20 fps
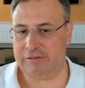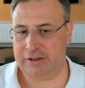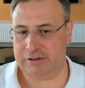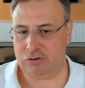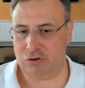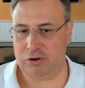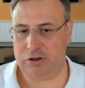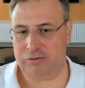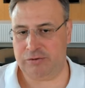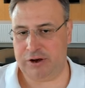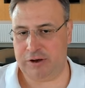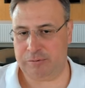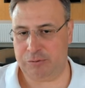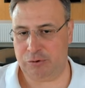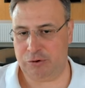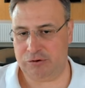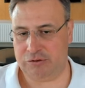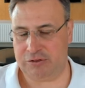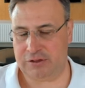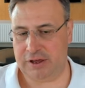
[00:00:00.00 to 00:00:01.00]
that
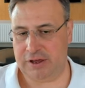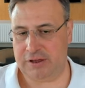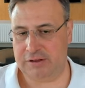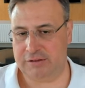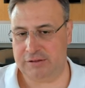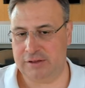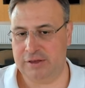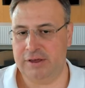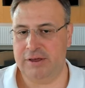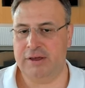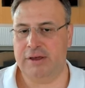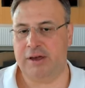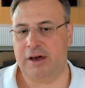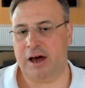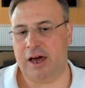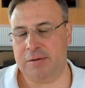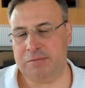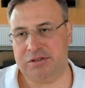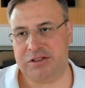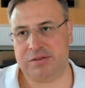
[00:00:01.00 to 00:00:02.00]
25%.
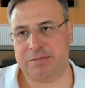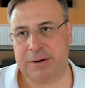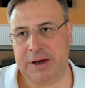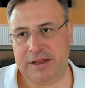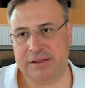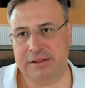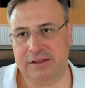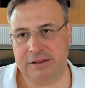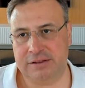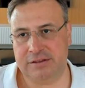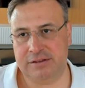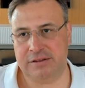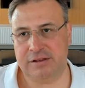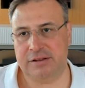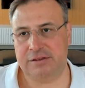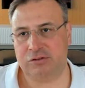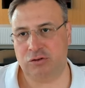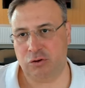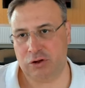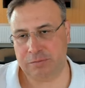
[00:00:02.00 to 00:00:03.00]
I'm spending
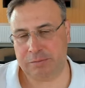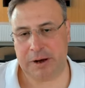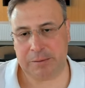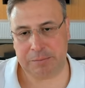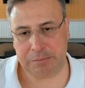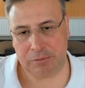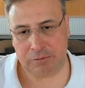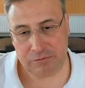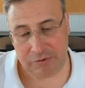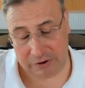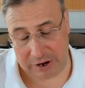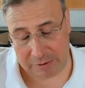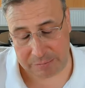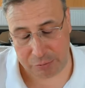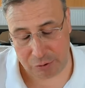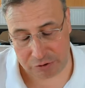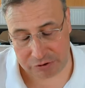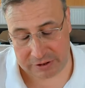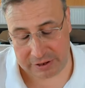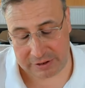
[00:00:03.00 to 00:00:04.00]

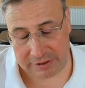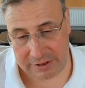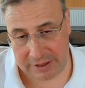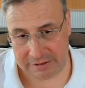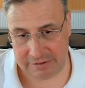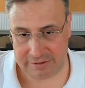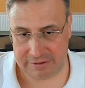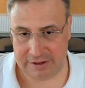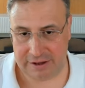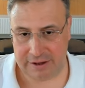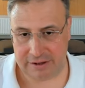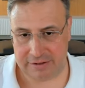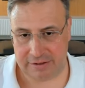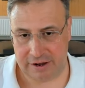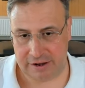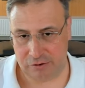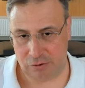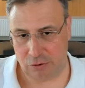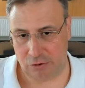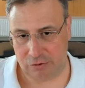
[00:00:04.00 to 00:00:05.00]
25% less than I
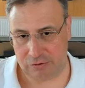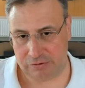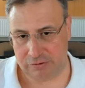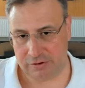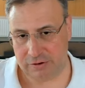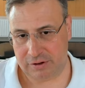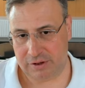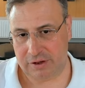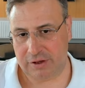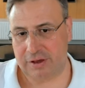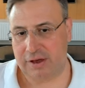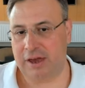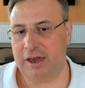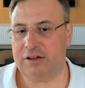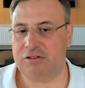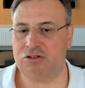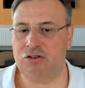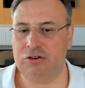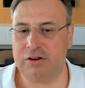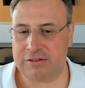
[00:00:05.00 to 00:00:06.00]
earn.
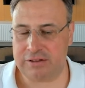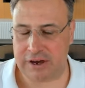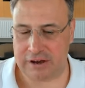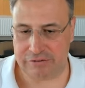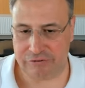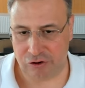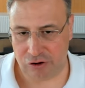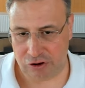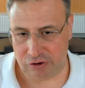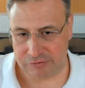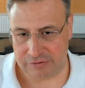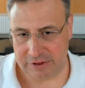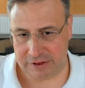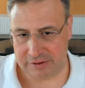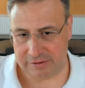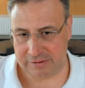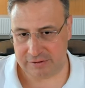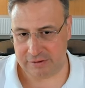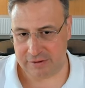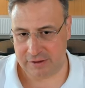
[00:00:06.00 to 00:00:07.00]
As long as I follow
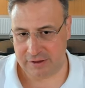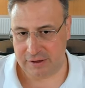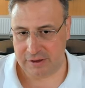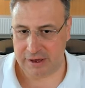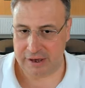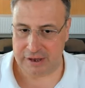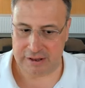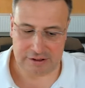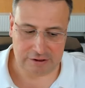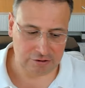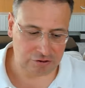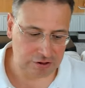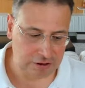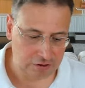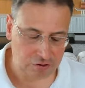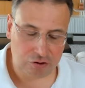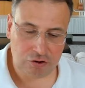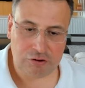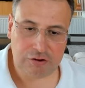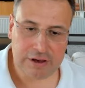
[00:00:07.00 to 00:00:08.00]
that, and
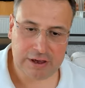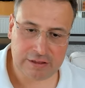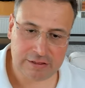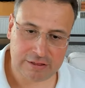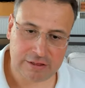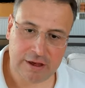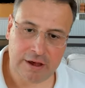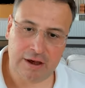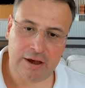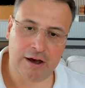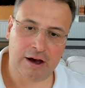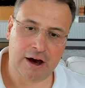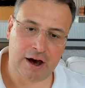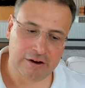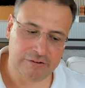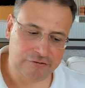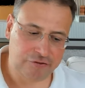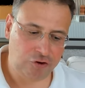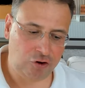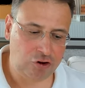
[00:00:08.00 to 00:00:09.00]
as long as I
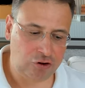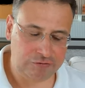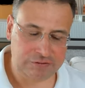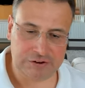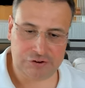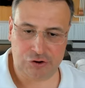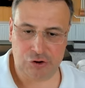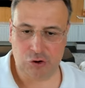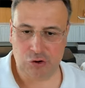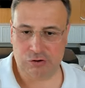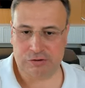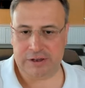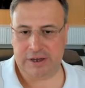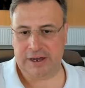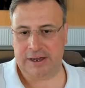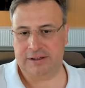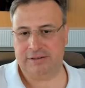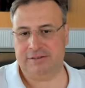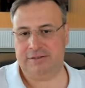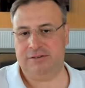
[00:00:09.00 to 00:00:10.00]
follow the rule
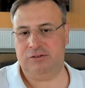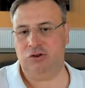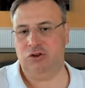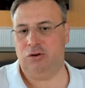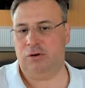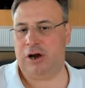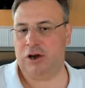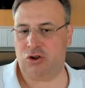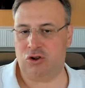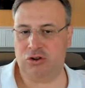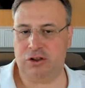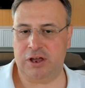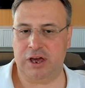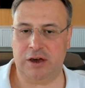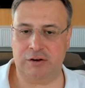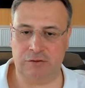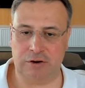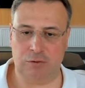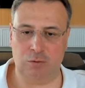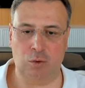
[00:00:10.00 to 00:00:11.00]
that I should
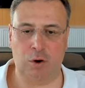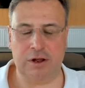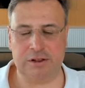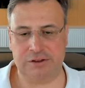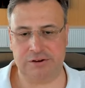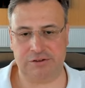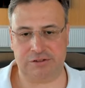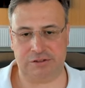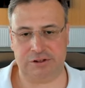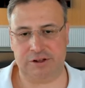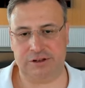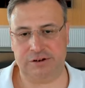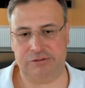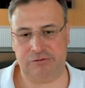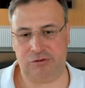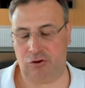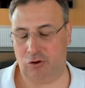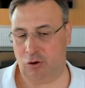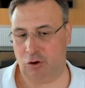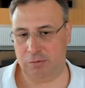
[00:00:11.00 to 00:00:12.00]
have a 1 year salary
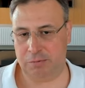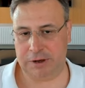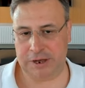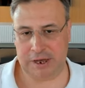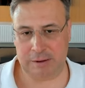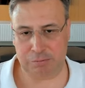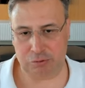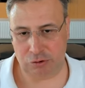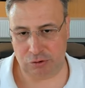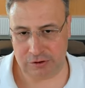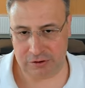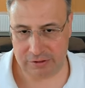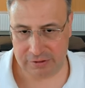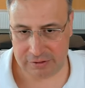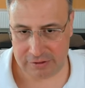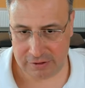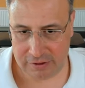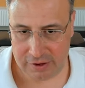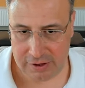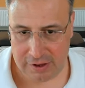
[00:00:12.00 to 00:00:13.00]
for all my employees,